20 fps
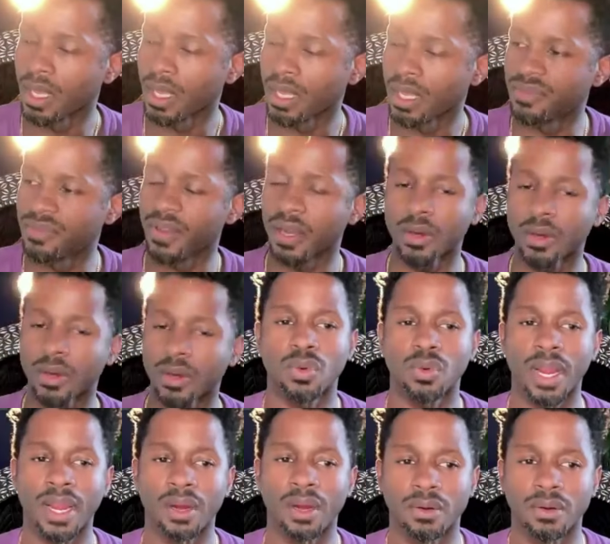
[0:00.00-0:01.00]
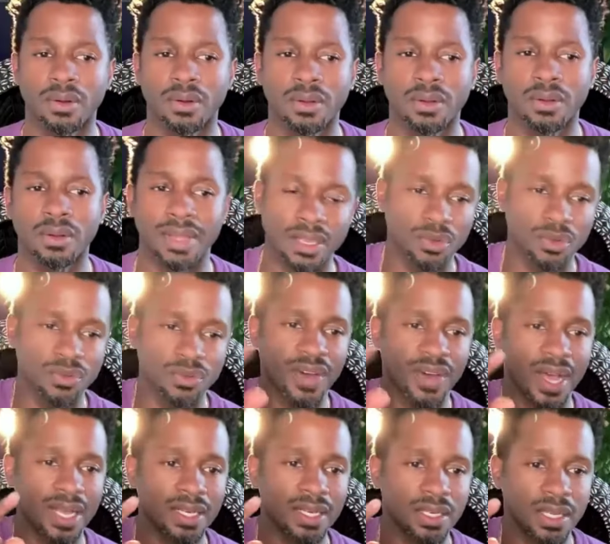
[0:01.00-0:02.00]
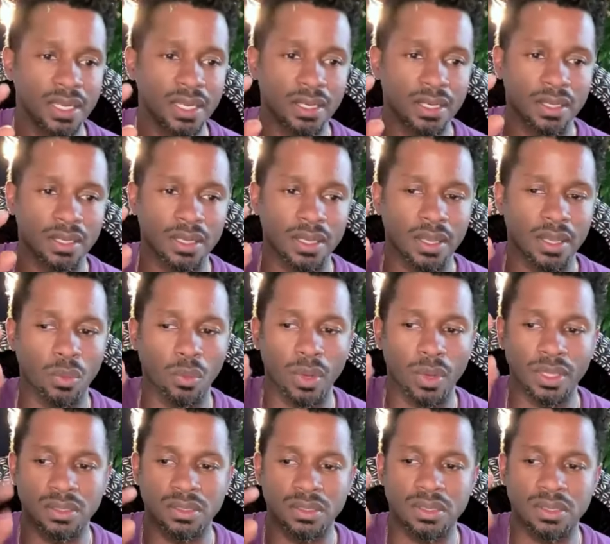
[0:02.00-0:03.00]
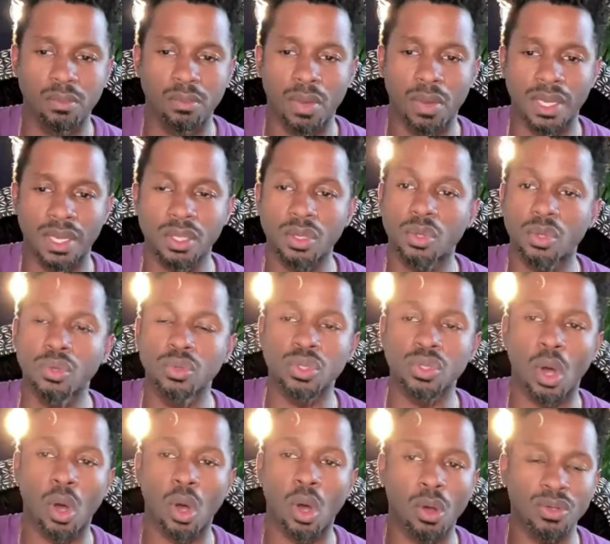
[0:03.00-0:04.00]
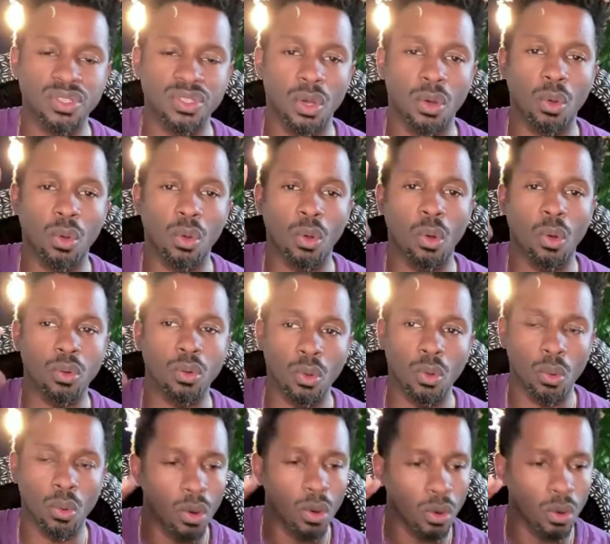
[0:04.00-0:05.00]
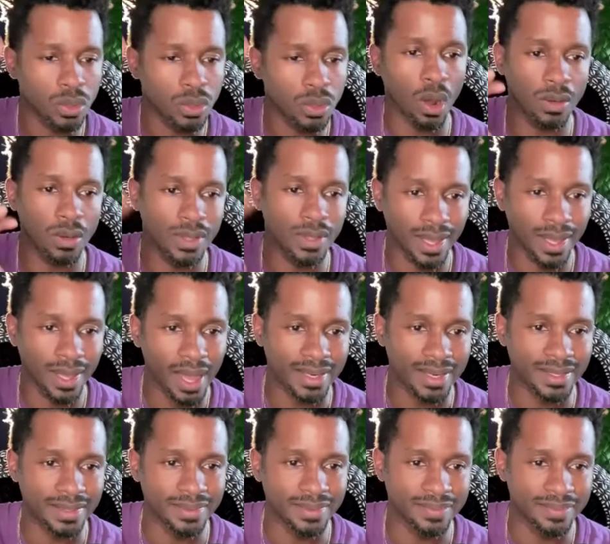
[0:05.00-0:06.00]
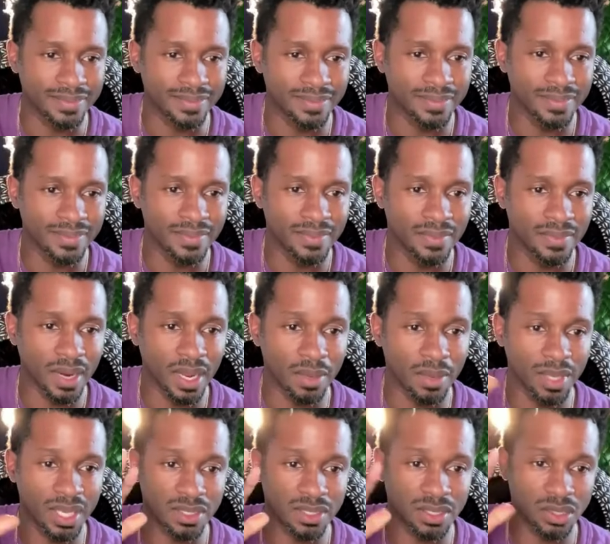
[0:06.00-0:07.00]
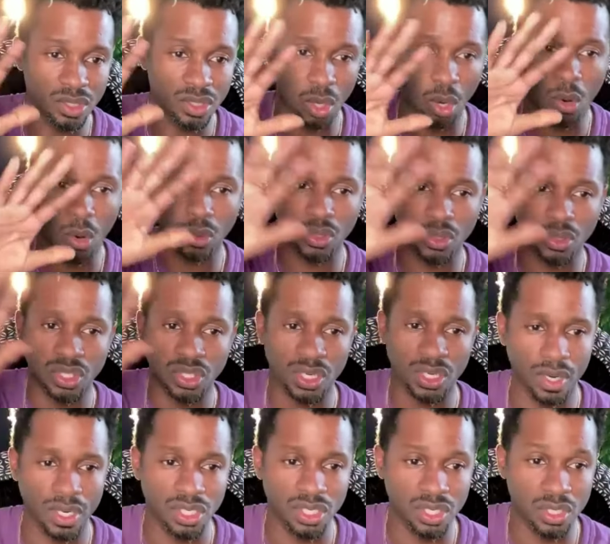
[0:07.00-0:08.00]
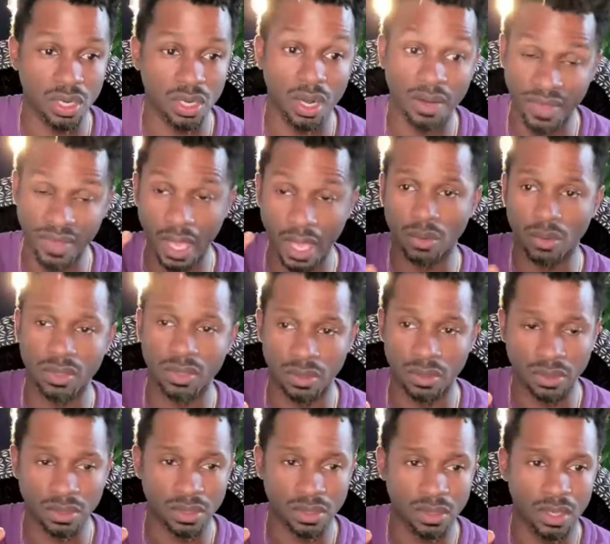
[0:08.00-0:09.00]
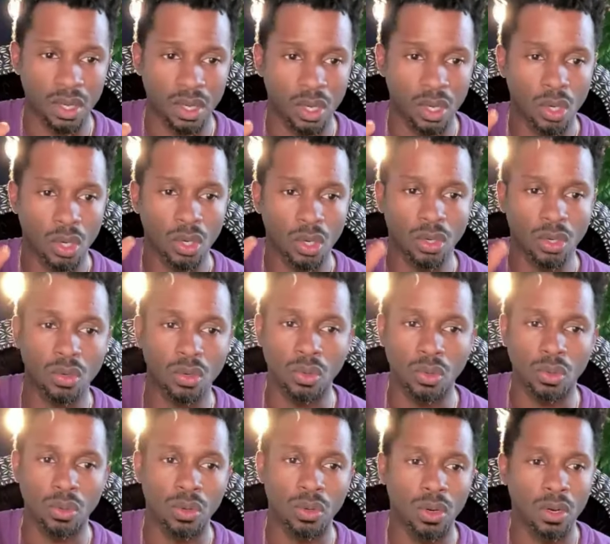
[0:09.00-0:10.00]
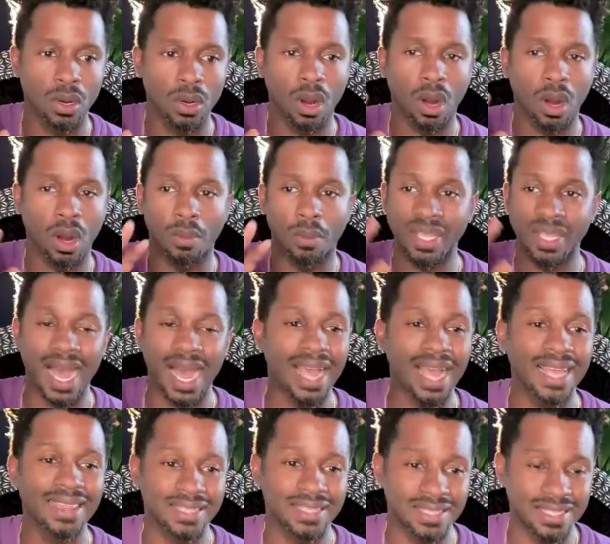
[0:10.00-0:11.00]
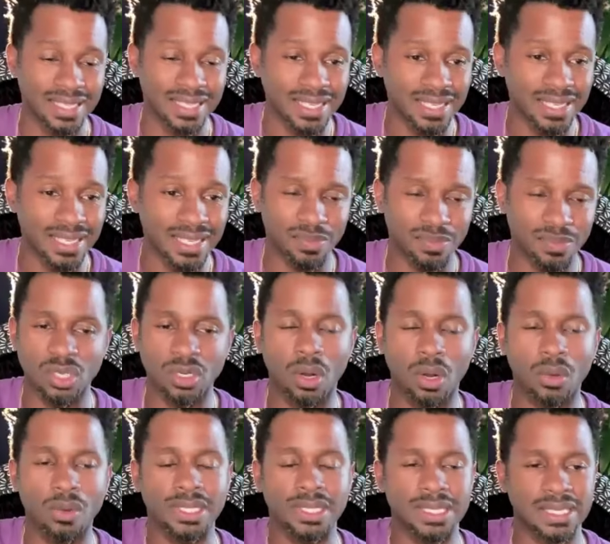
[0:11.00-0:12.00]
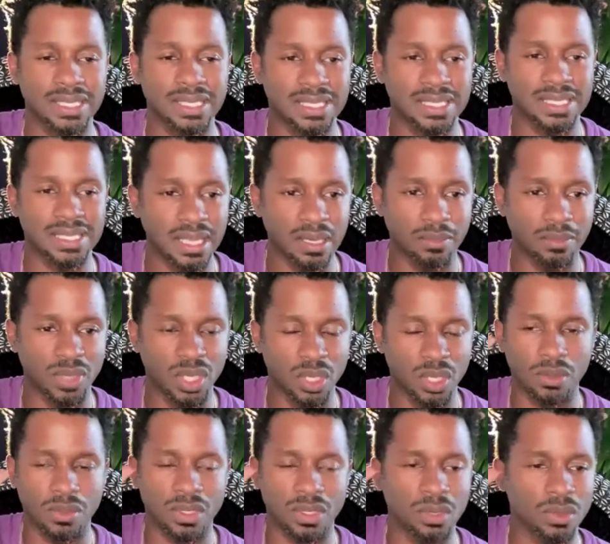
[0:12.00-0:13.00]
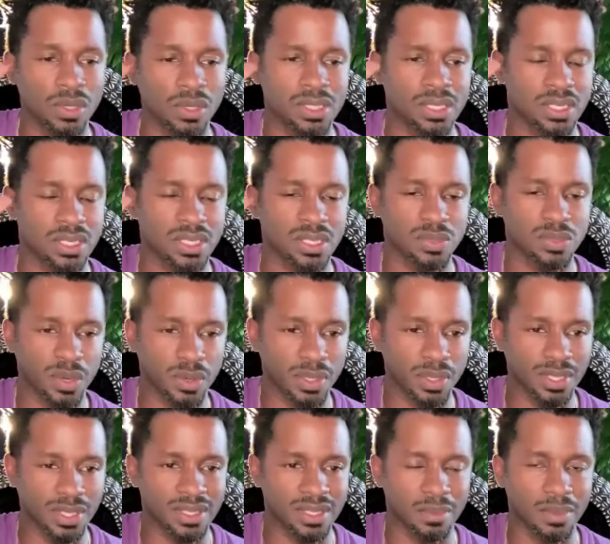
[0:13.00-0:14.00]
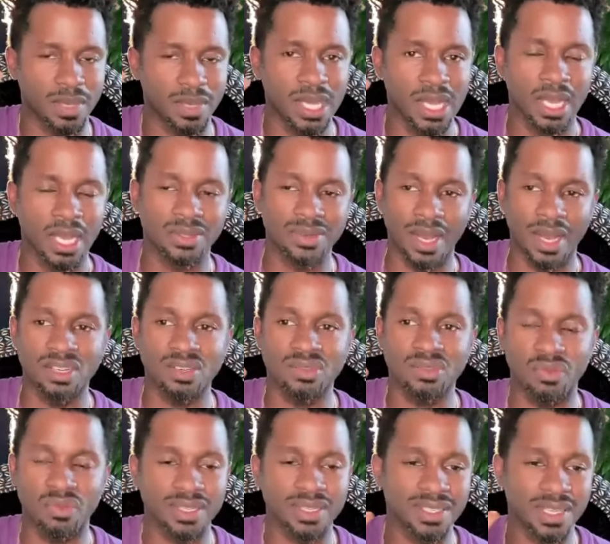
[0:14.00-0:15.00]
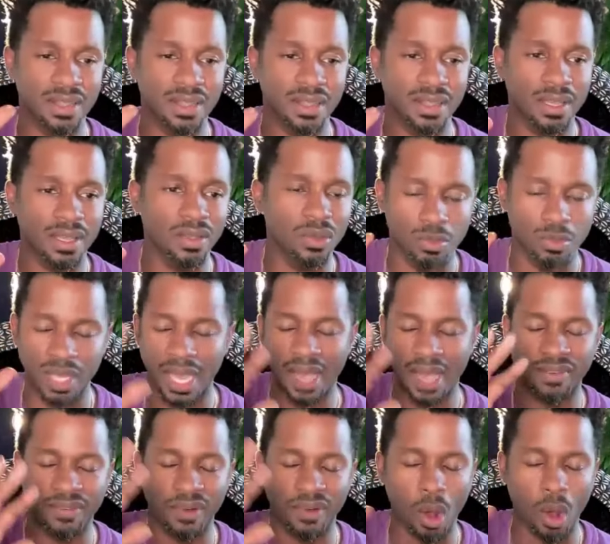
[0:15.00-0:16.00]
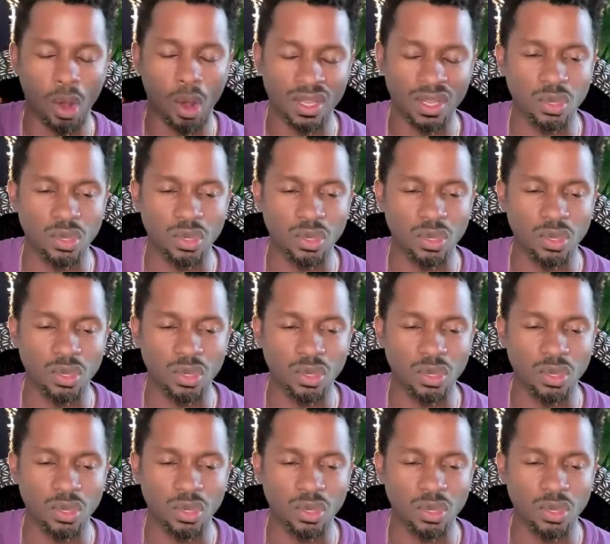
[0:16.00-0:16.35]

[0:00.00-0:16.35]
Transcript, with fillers: it's very rare that you find it with somebody who's also quote unquote online right because there's a whole generation of elders who are behind the scenes but you don't get to see them you don't, you don't get to experience them and so i just want to say thank you on behalf of all of